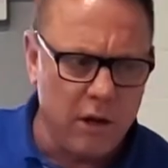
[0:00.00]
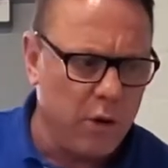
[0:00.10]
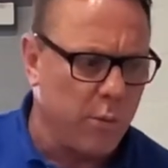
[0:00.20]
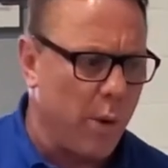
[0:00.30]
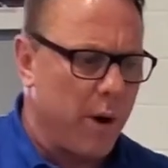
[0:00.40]

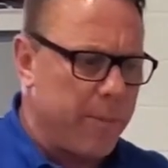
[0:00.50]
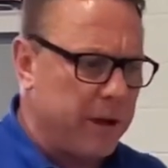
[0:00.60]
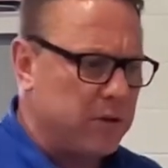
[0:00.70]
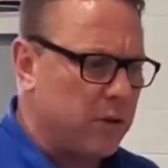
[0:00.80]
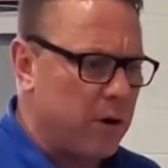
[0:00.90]
We want to make
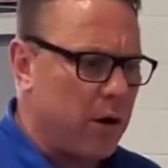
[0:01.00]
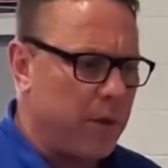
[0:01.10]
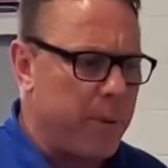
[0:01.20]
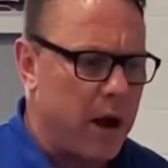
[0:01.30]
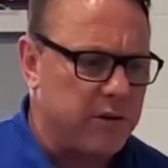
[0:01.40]
sure our
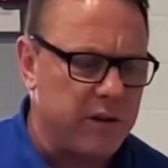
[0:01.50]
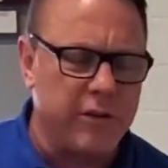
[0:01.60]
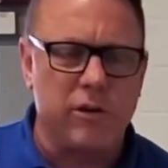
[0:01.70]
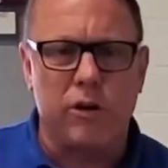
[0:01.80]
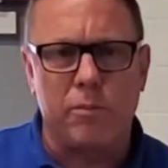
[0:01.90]
epoxy has a
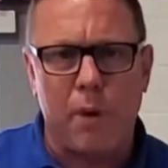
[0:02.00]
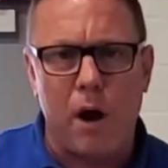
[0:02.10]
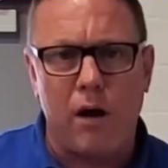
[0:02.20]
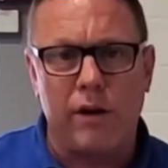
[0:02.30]
good bond,